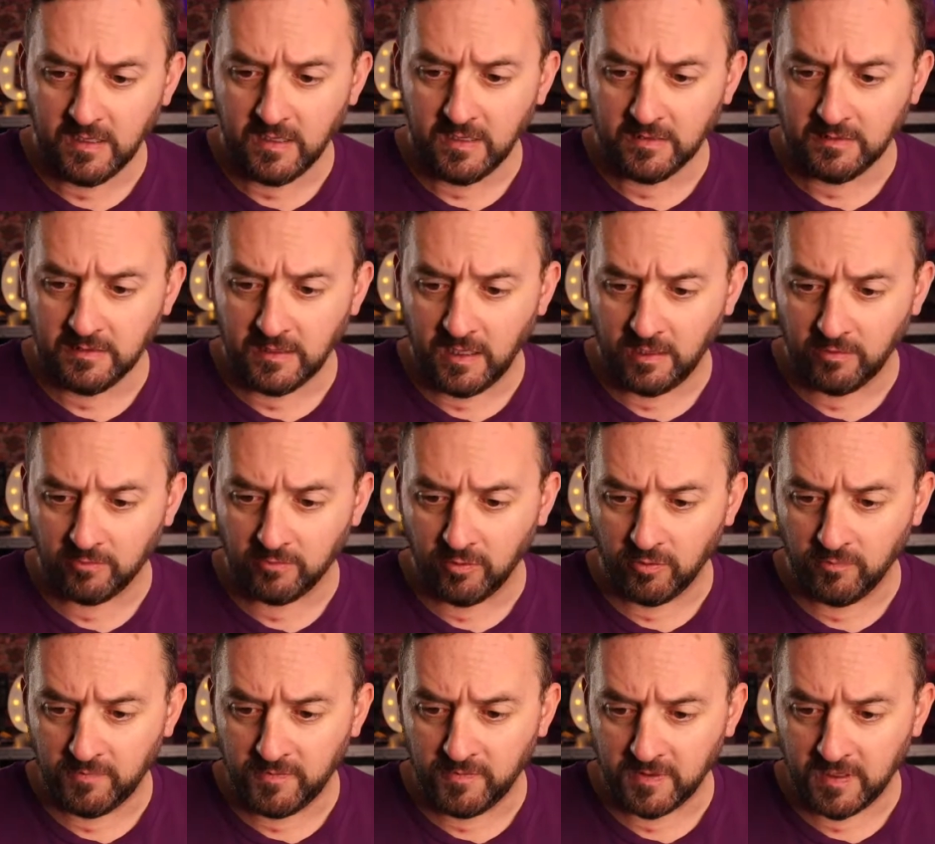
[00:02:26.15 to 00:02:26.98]
Now,
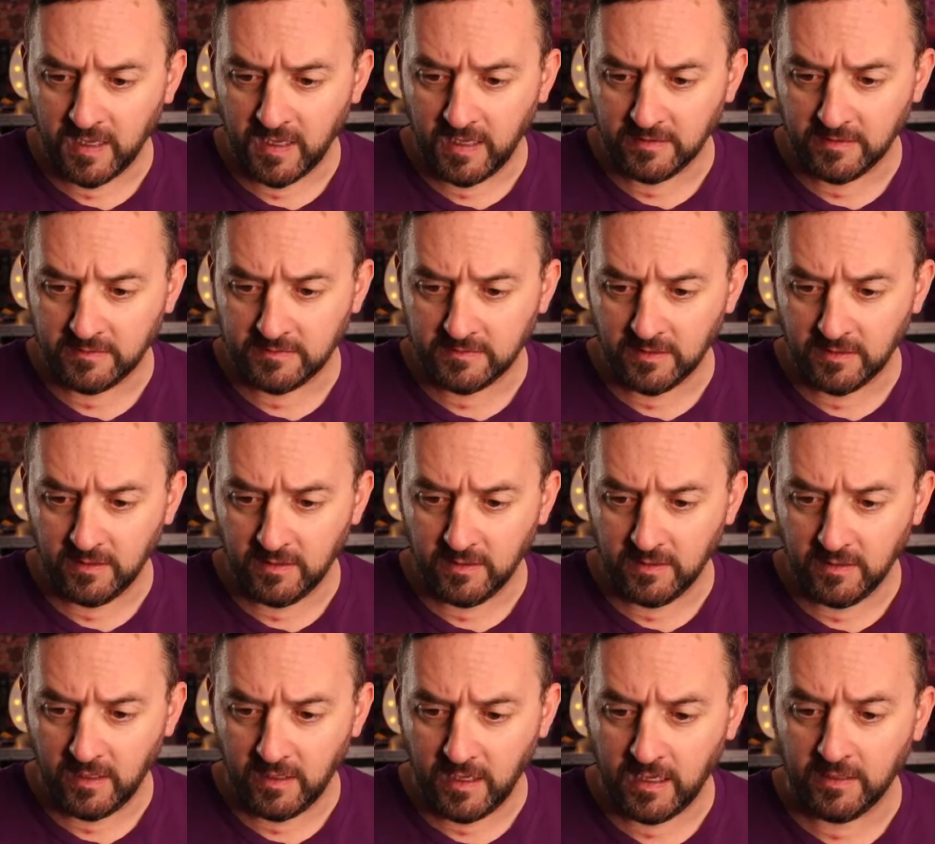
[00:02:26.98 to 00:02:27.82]
don't forget,
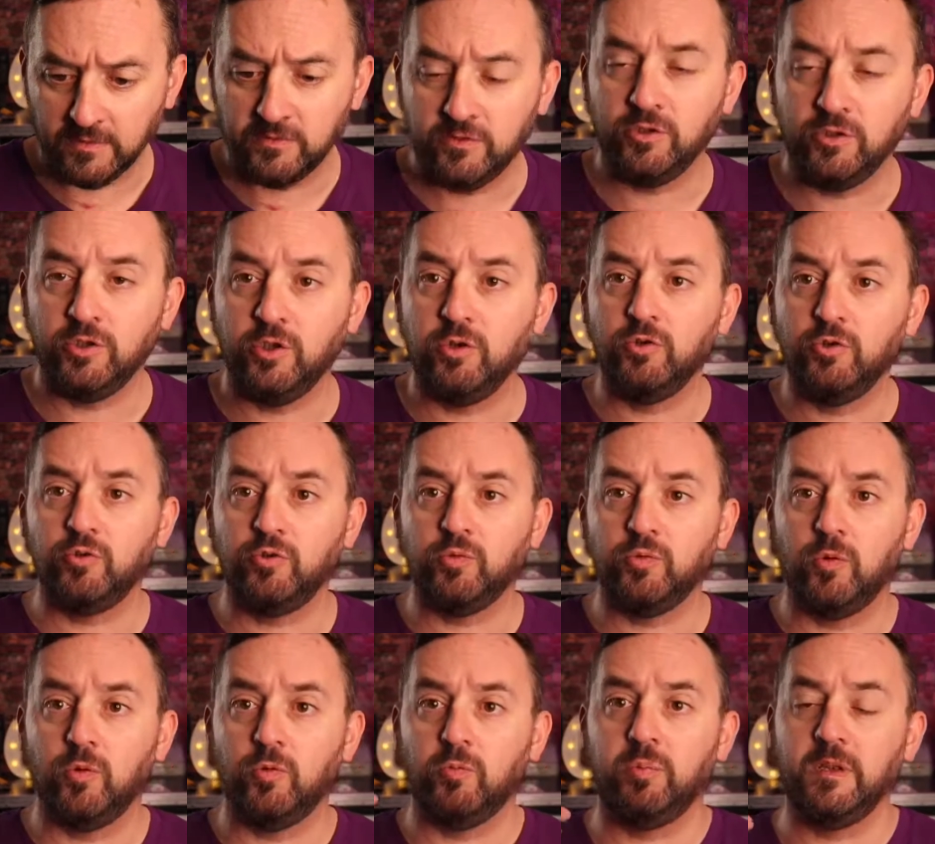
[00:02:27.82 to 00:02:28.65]
as
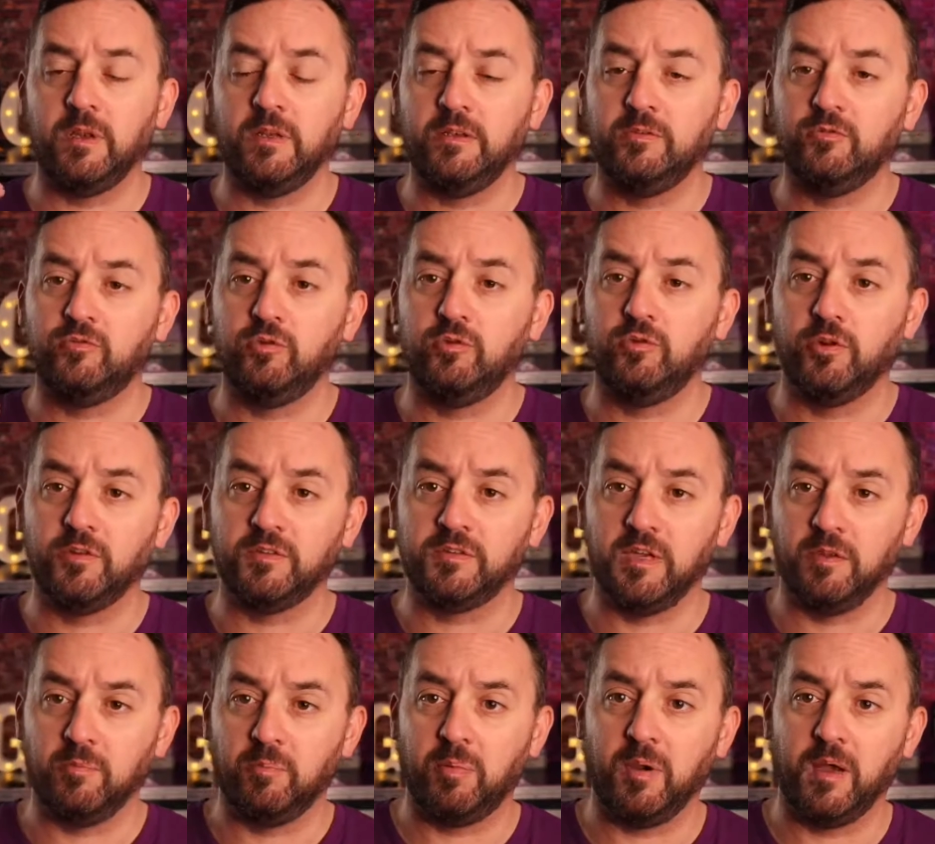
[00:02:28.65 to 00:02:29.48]
usual, please do not
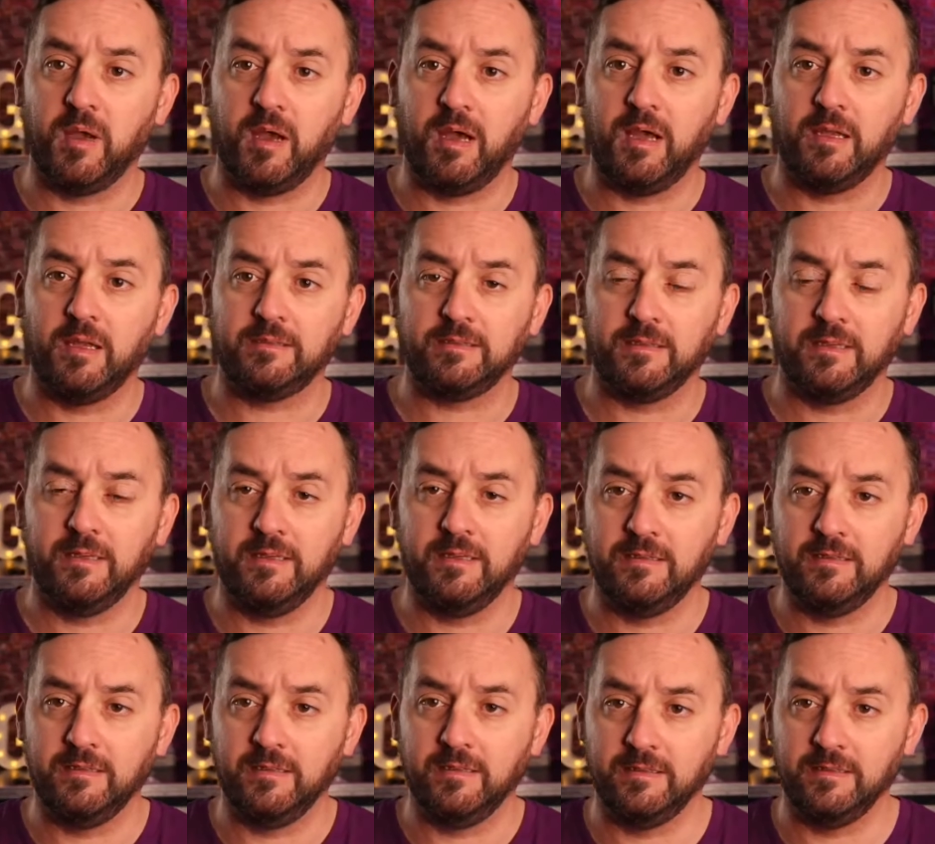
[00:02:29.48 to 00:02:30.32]
take part
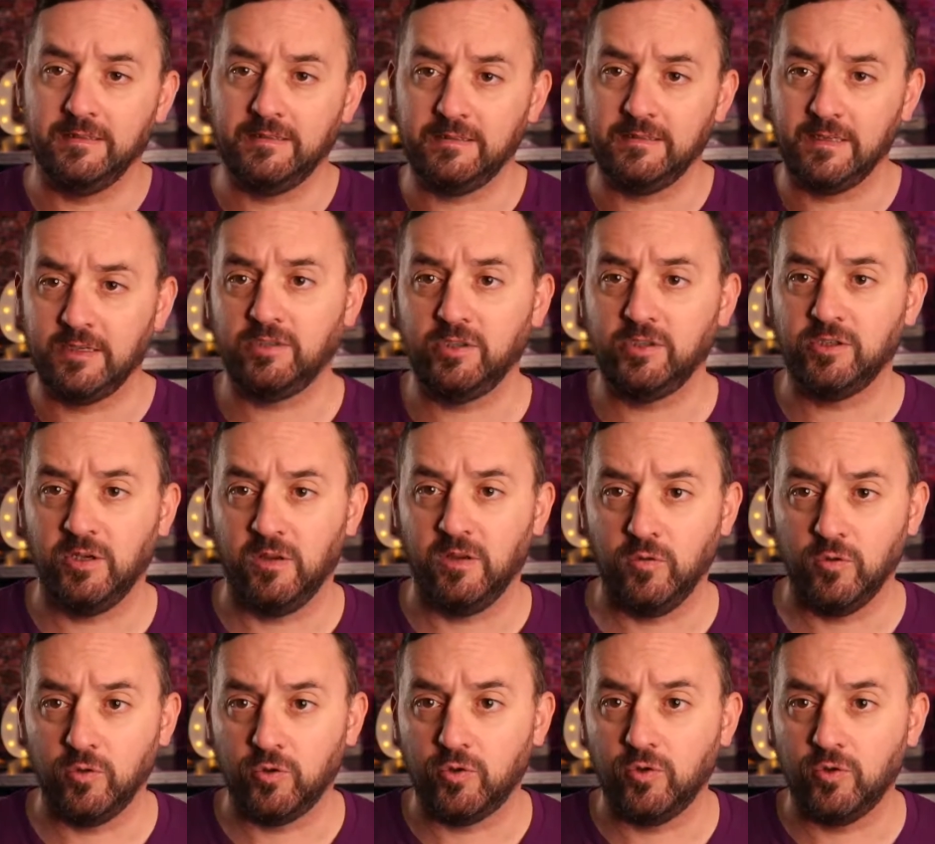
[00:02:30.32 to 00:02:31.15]
in this session if
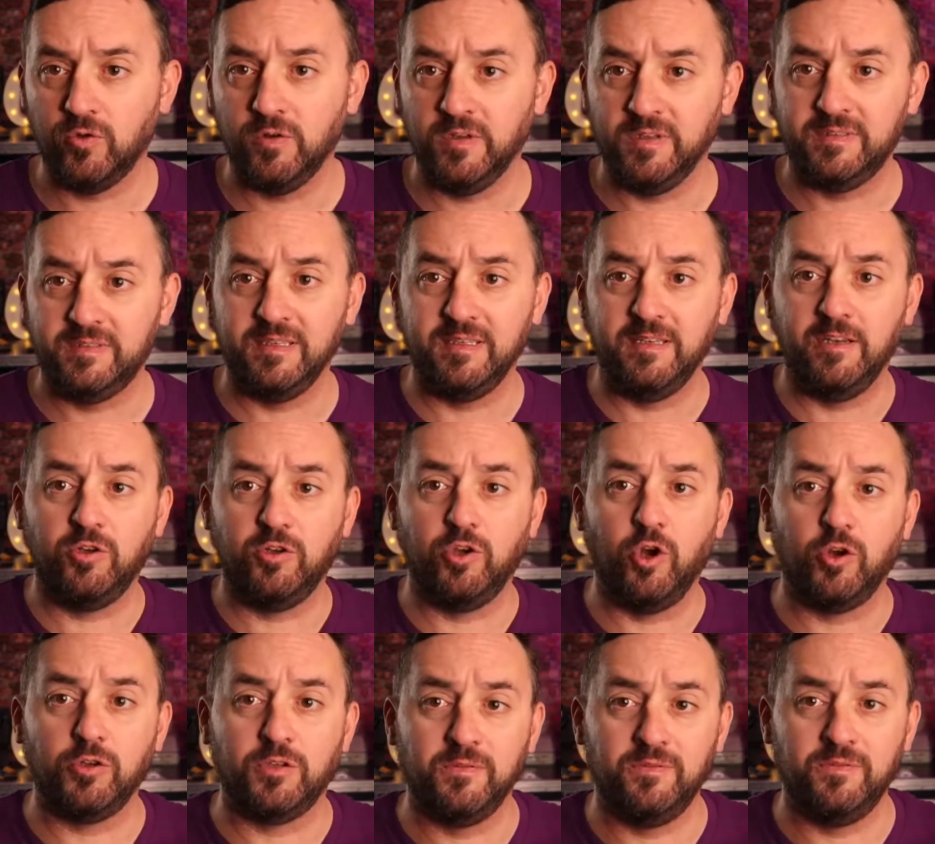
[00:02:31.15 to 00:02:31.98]
you're currently seeing a
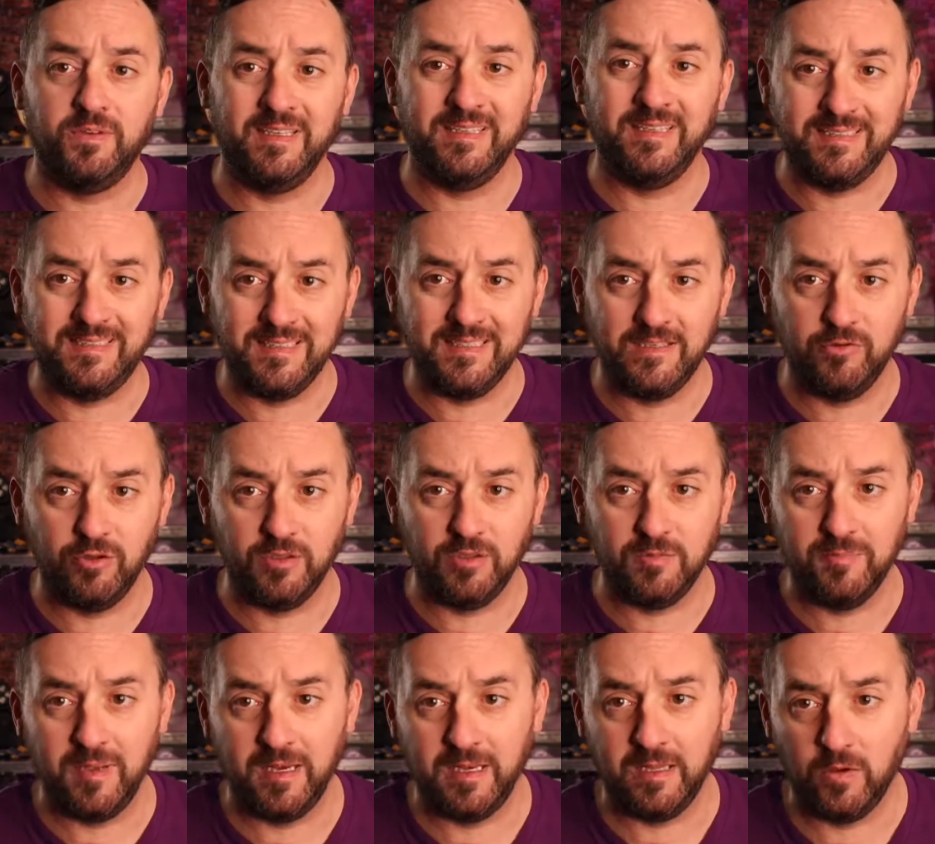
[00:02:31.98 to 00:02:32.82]
doctor for any serious
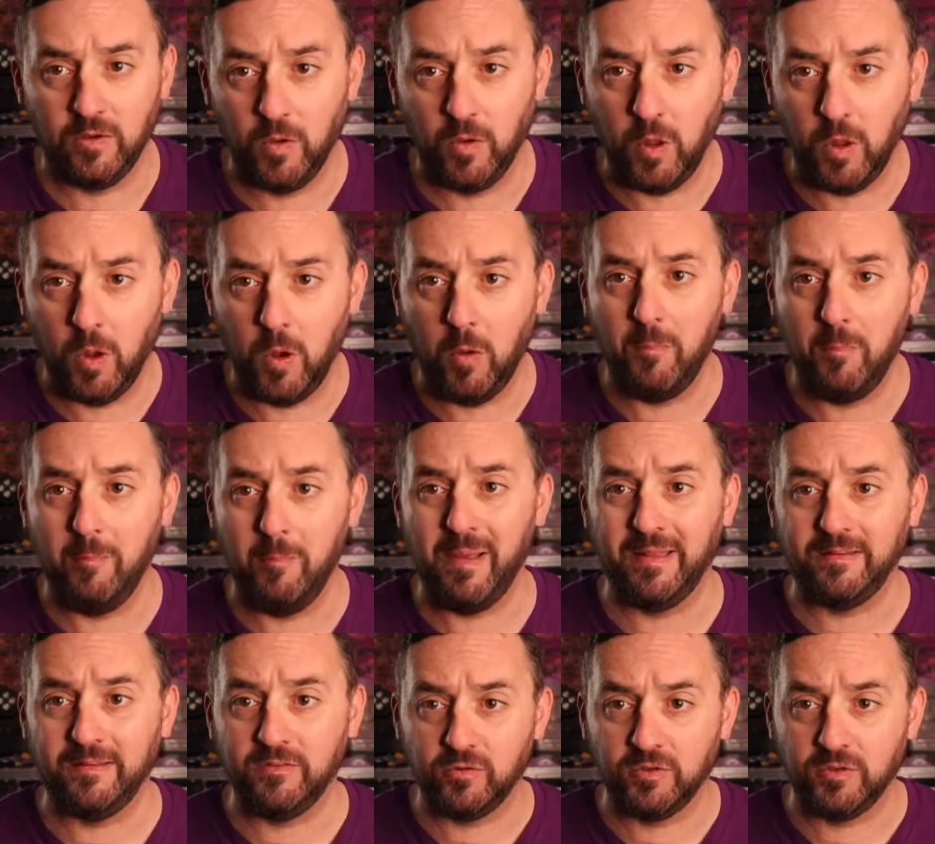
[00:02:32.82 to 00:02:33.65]
medical or
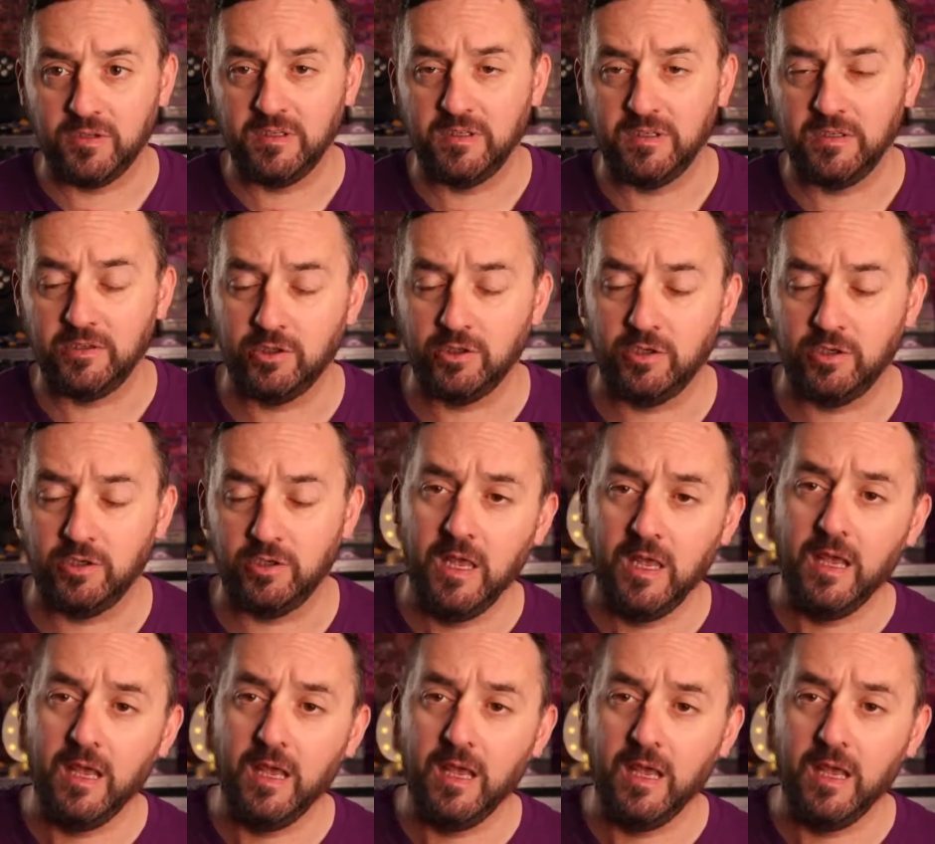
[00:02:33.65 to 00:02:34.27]
mental condition.